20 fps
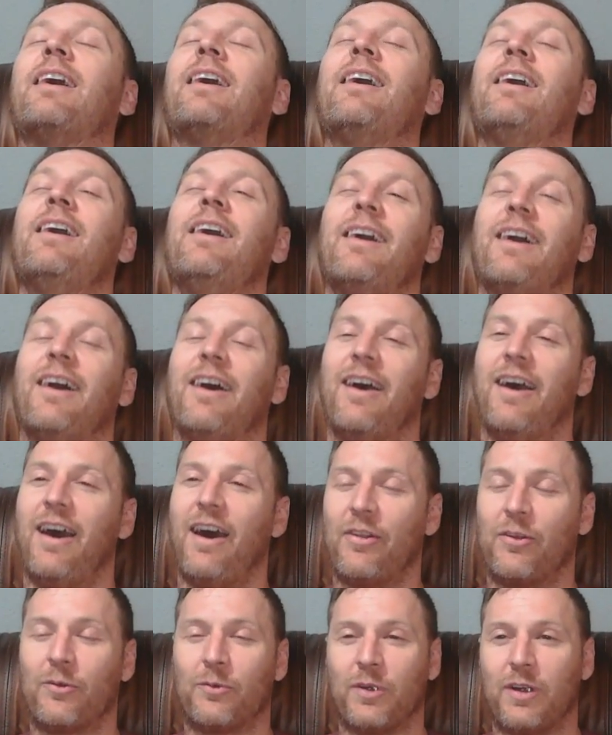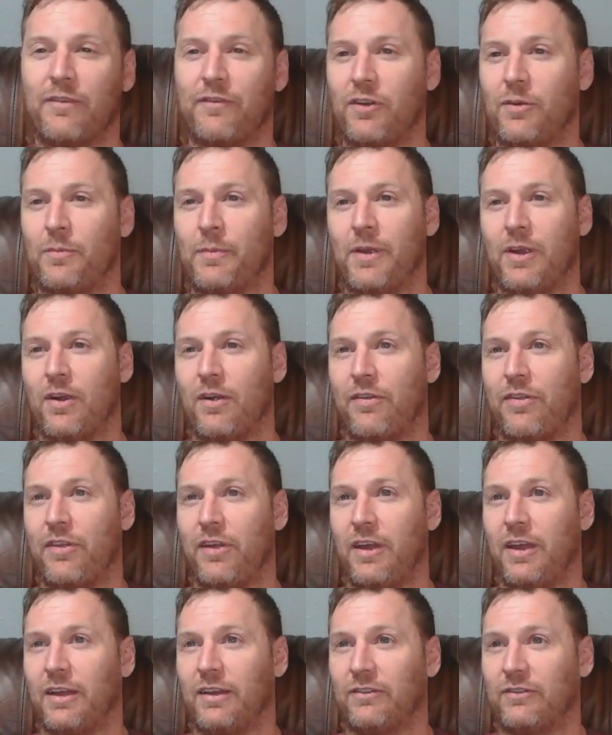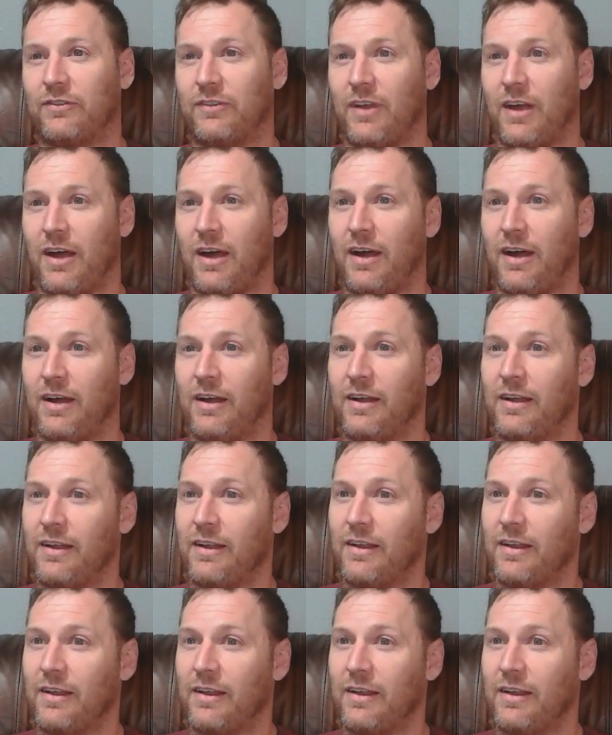Oh, the rearview mirror thing is, uh,